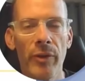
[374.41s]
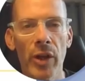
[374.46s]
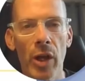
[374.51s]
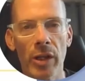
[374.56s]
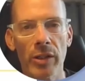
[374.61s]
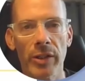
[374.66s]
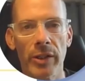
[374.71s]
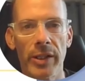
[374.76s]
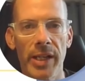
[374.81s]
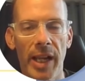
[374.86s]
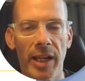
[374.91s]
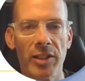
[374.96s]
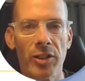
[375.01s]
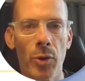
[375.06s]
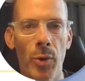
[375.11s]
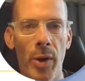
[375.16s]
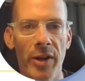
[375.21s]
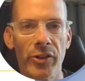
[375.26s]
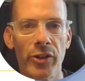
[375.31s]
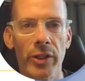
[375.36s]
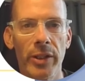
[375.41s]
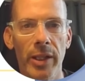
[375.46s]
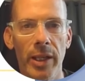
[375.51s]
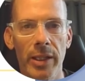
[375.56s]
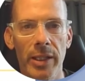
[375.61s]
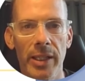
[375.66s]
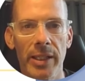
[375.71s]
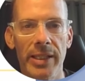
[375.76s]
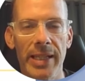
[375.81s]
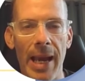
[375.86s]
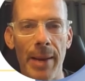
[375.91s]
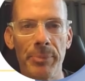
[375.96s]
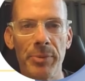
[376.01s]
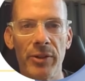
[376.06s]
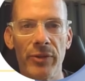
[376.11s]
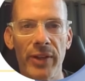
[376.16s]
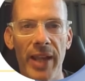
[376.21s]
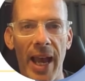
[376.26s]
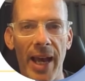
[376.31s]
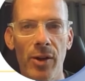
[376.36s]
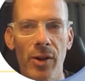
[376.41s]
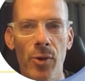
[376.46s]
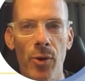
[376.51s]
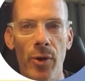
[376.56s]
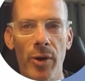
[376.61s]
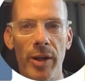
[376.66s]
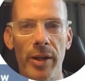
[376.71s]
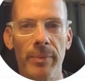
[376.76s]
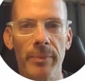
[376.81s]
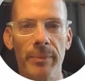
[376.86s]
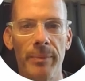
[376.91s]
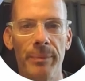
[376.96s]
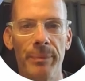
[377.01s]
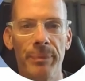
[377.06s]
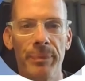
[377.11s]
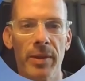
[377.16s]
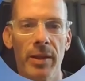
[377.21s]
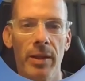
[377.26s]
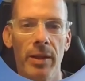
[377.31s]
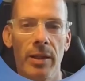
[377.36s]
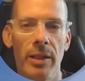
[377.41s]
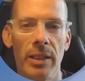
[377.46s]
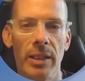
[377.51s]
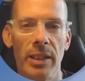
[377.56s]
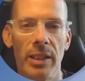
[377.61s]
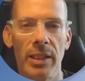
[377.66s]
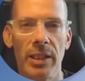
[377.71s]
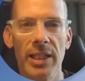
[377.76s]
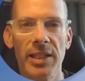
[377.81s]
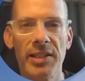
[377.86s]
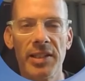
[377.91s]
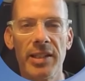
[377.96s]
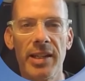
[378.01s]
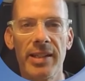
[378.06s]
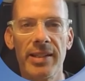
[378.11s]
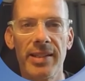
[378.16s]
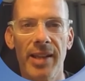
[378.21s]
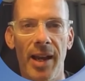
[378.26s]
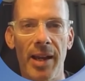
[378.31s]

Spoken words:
the next question in the adaptive category. Listen and type.